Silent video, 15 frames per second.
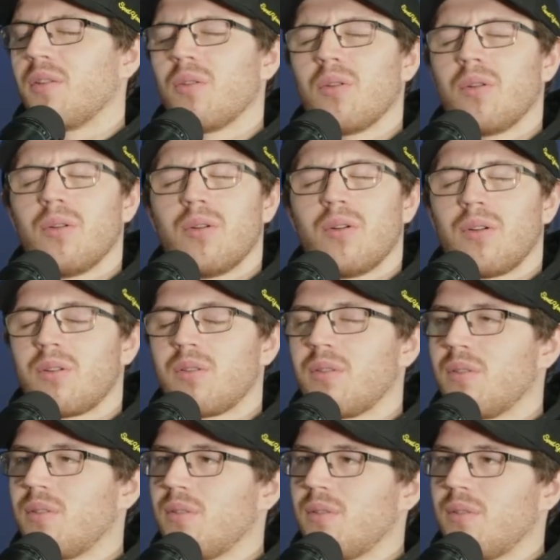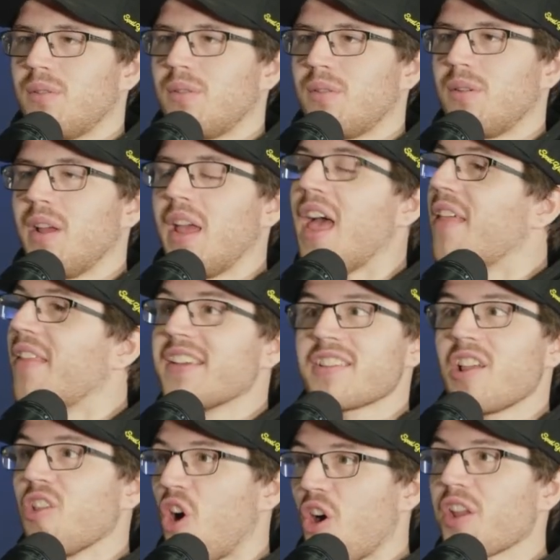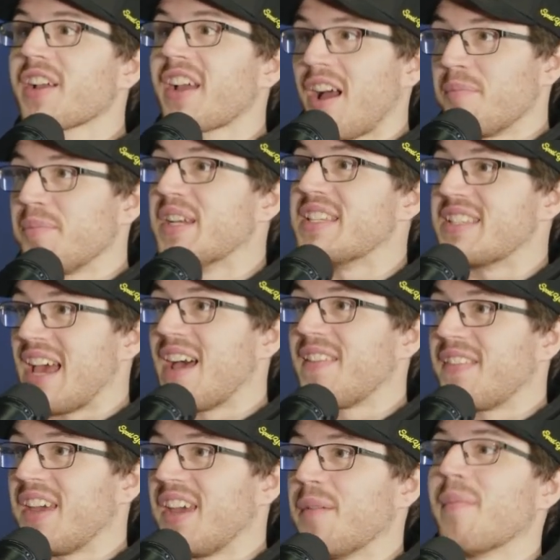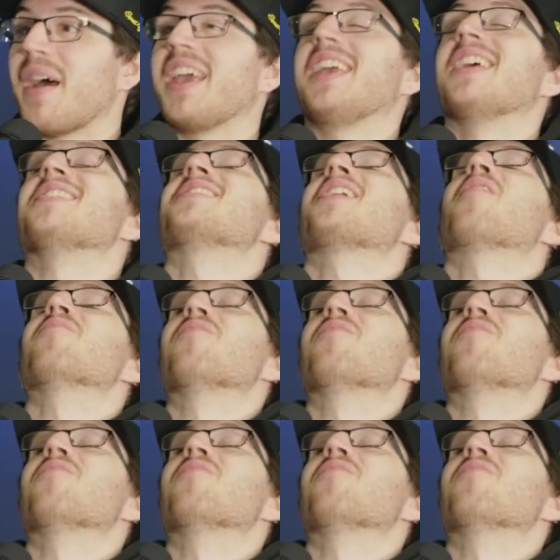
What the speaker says: Oh, there's a lot of companies out there making some